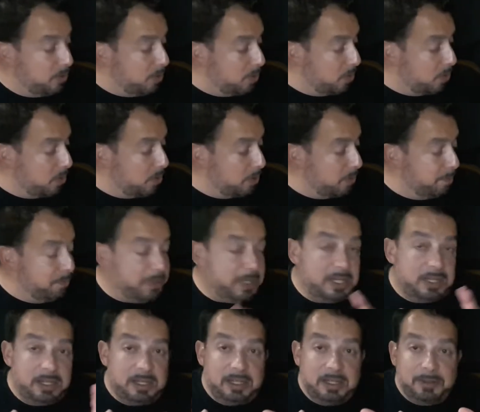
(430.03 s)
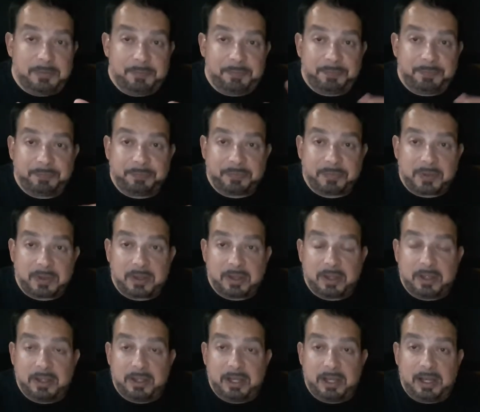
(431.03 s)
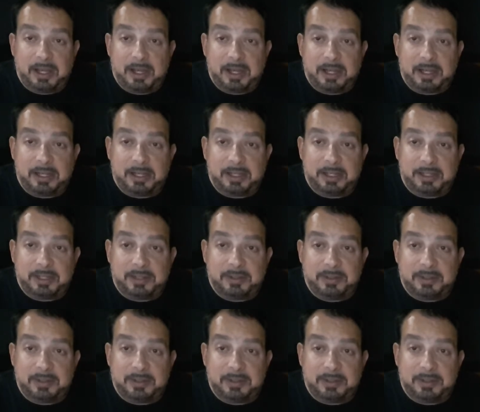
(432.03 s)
or B, uh,